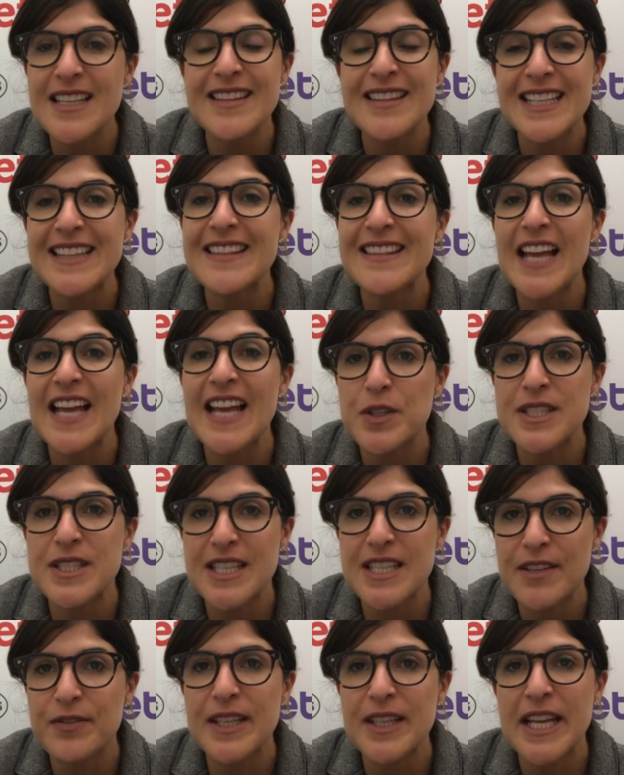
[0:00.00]
I think that
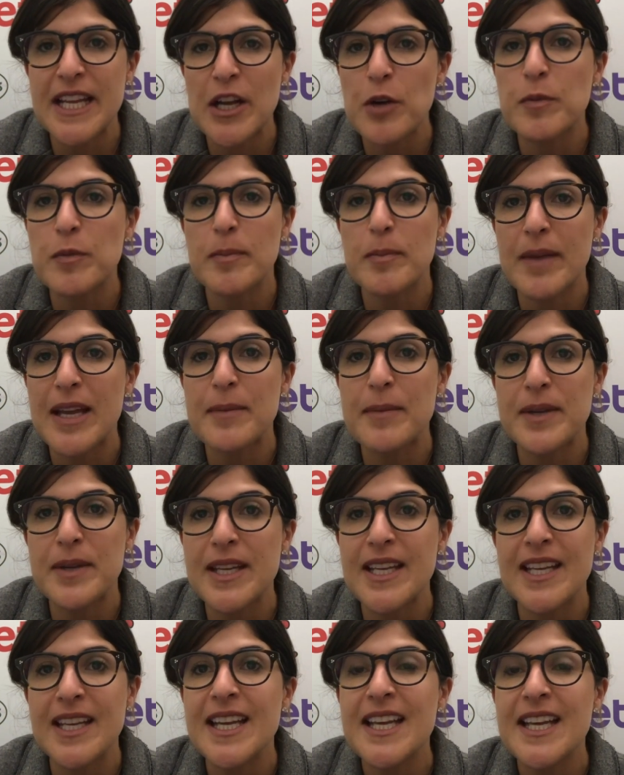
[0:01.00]
could definitely help, and
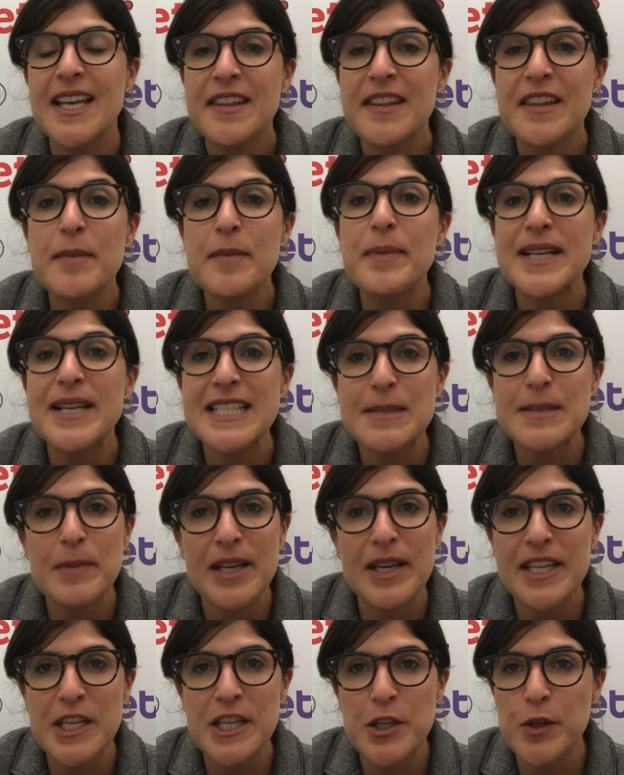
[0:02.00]
maybe the best
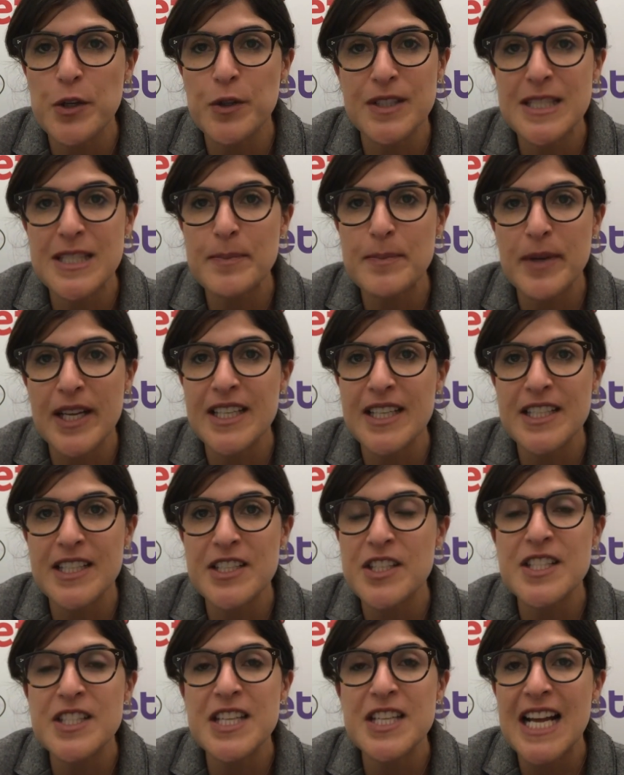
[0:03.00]
money you could spend
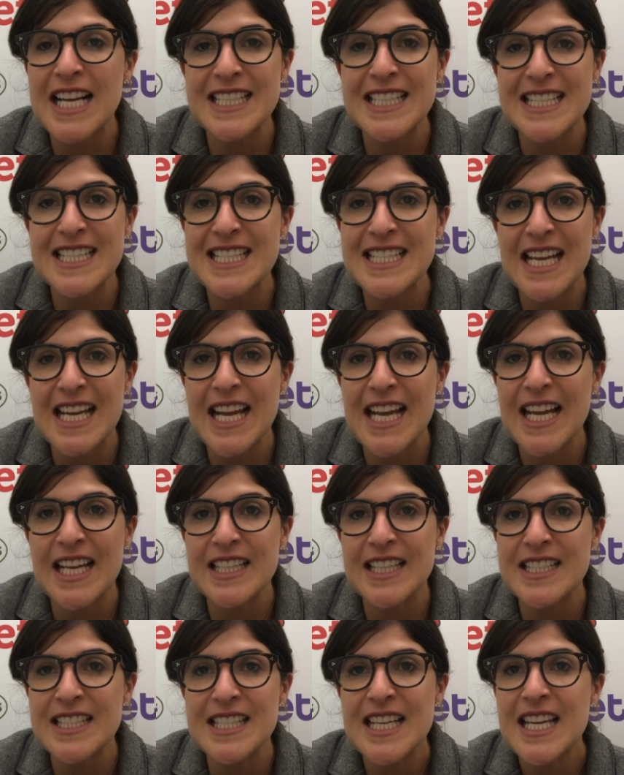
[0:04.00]
just to
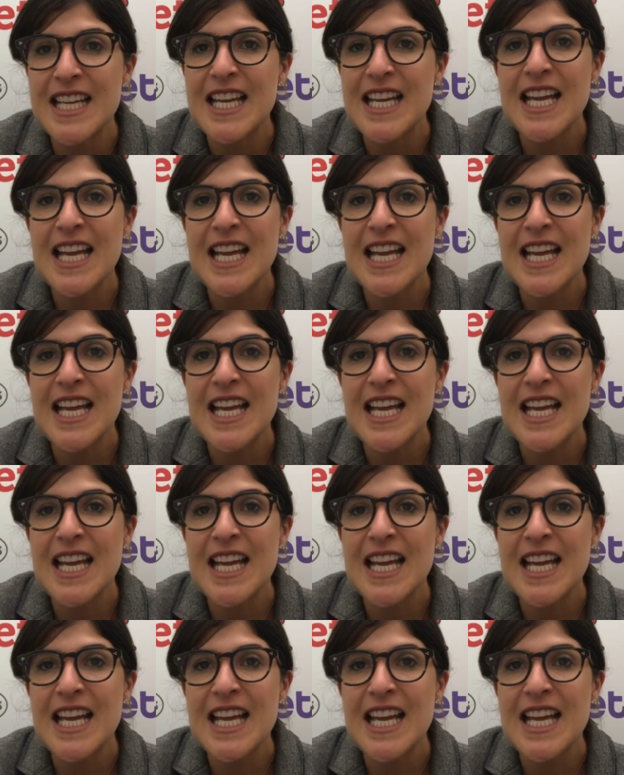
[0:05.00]
understand